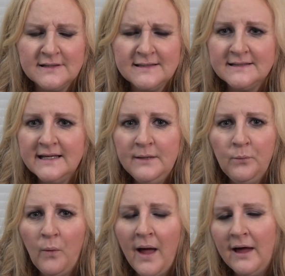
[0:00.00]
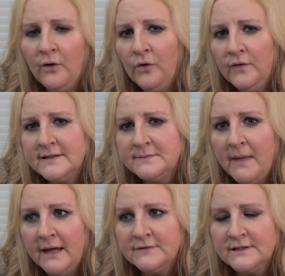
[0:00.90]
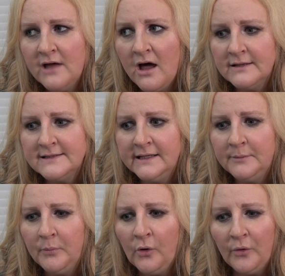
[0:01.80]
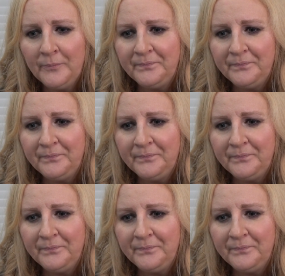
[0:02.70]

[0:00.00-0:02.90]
to see where all this may have started. But